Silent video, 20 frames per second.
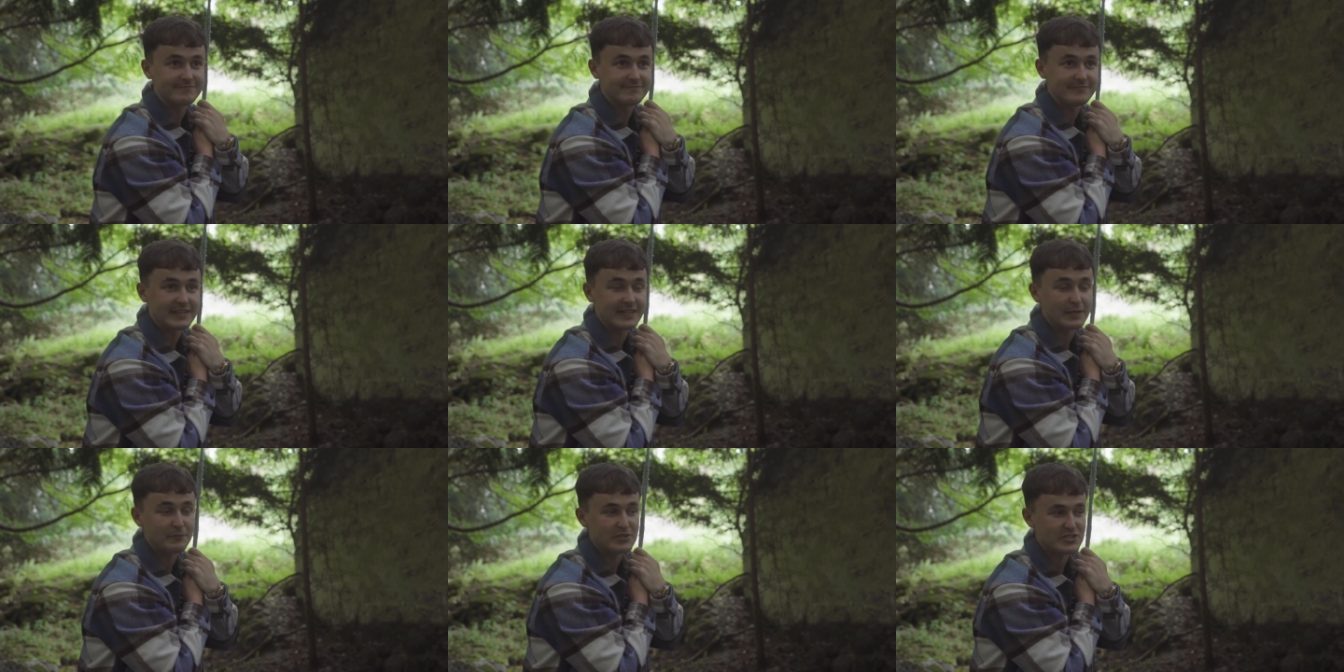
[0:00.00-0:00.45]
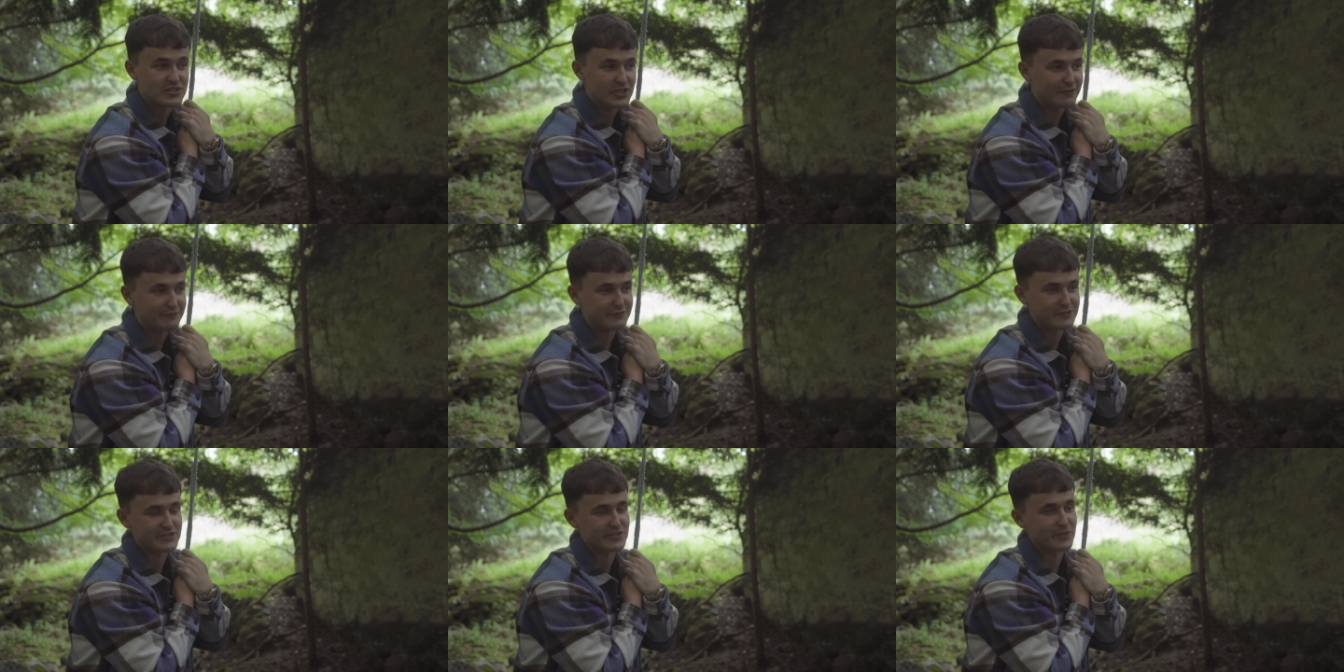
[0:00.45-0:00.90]
And then we
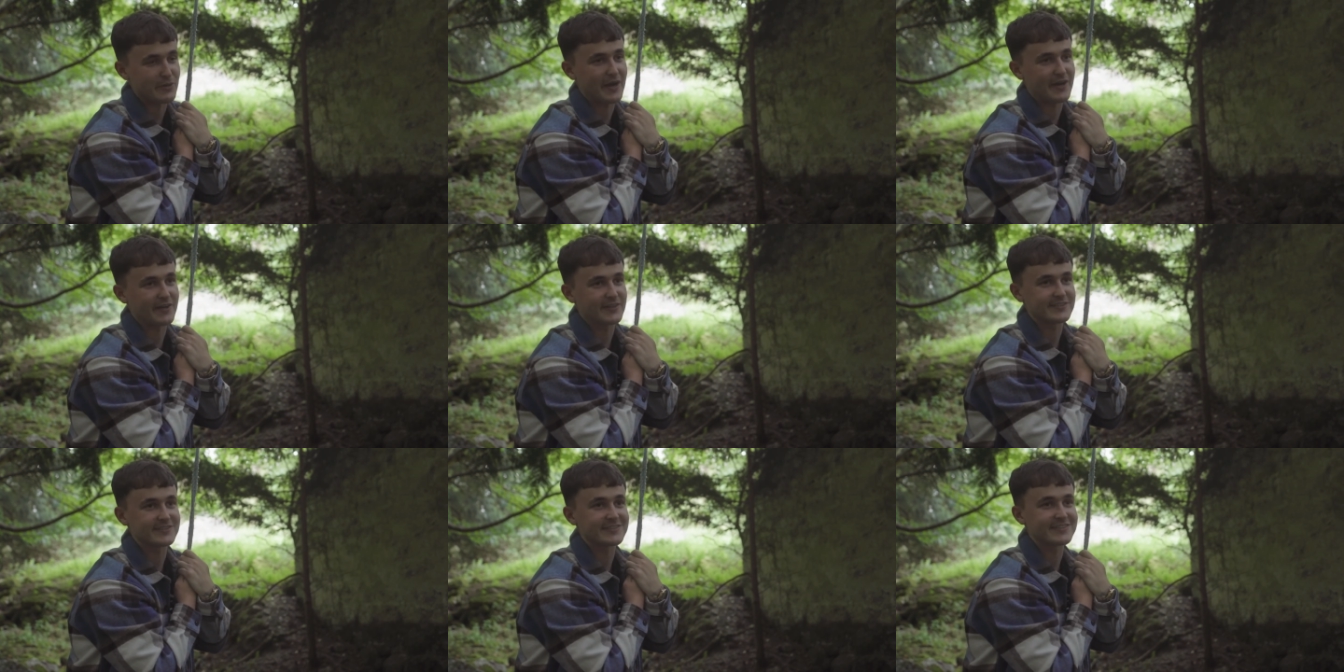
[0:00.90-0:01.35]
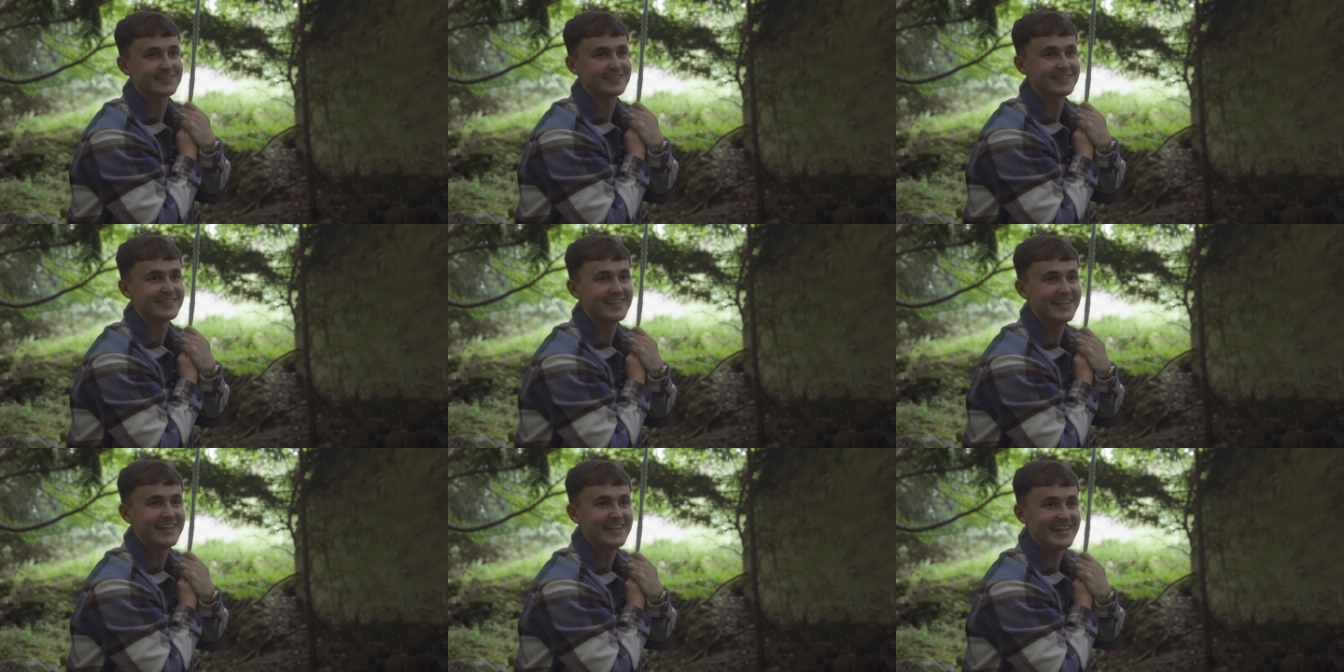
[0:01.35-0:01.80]
shot for 2 hours.
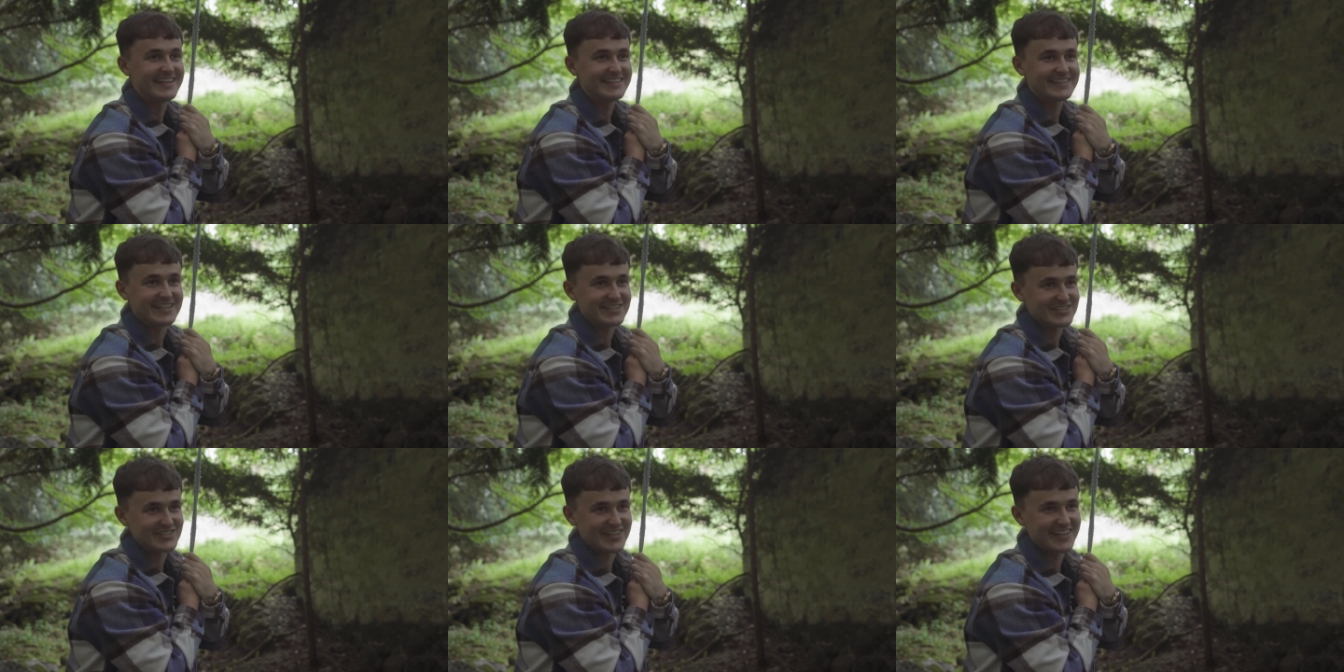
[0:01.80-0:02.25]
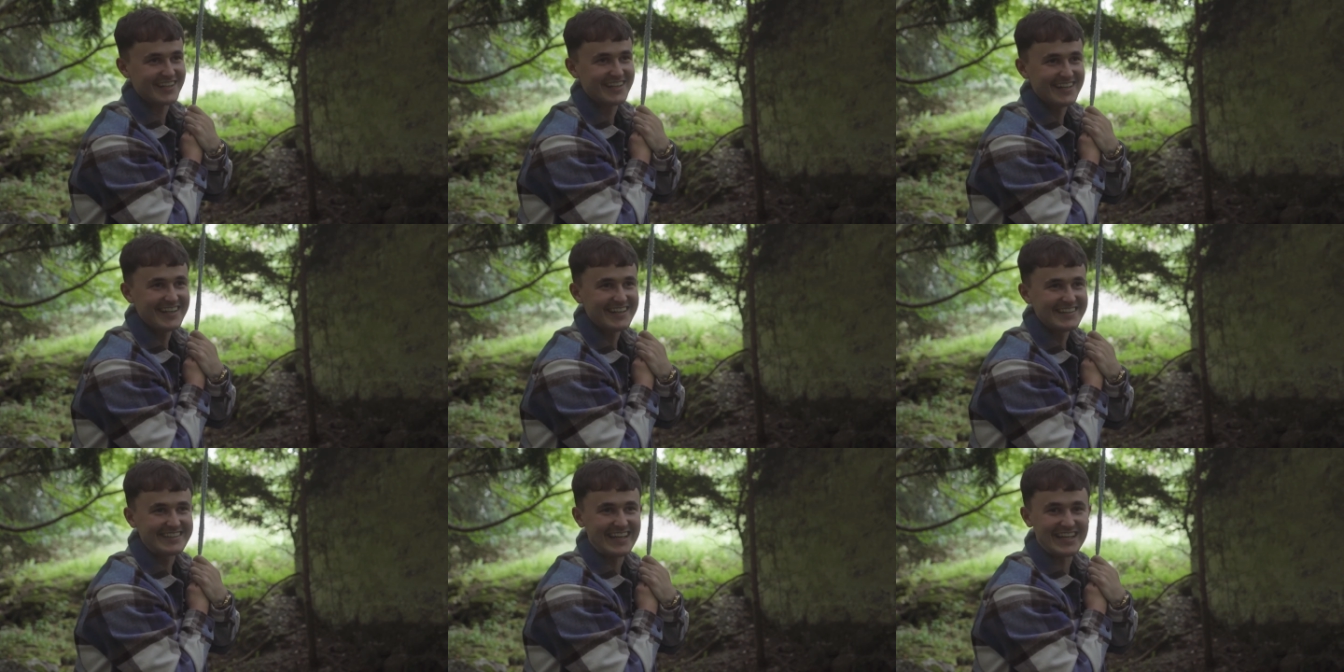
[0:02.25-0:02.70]

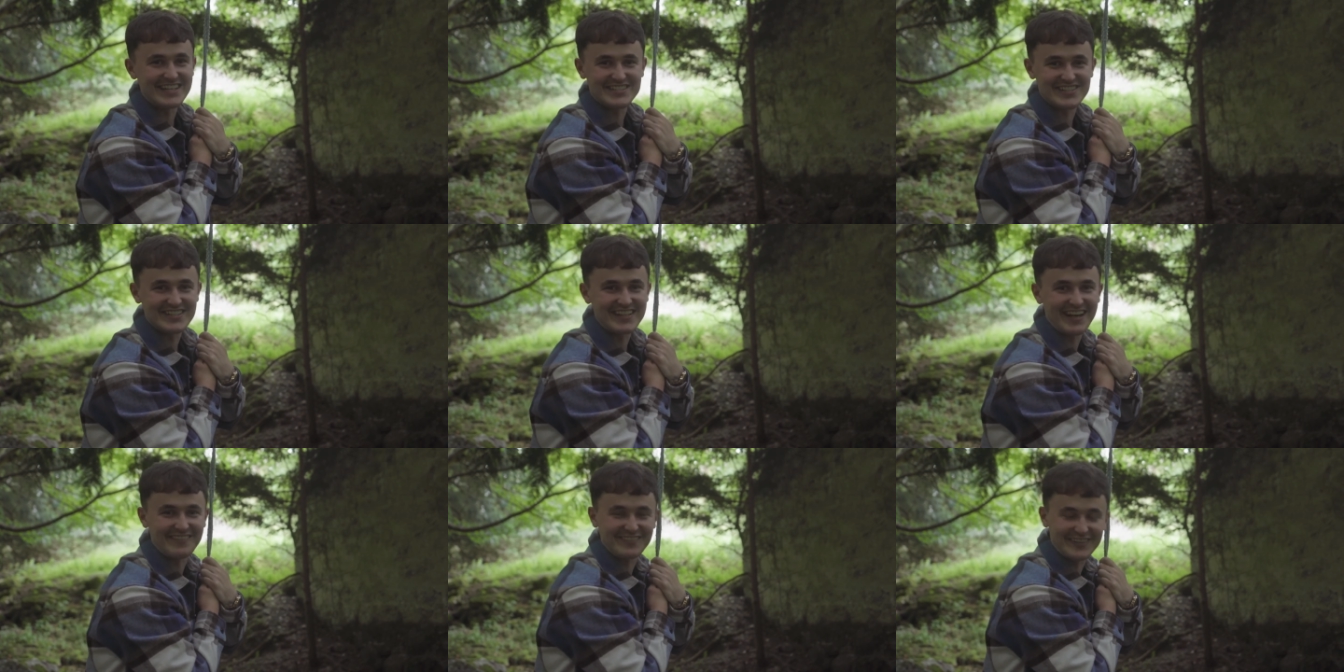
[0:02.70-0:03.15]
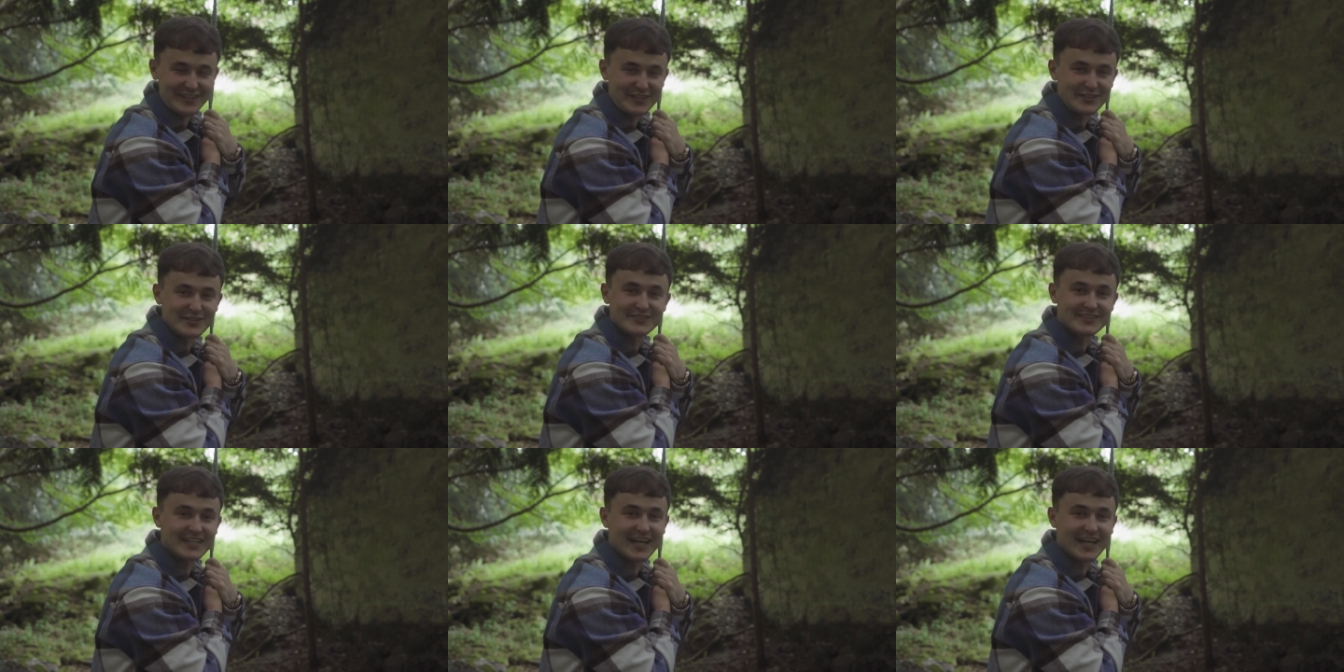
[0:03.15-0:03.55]
Then she never used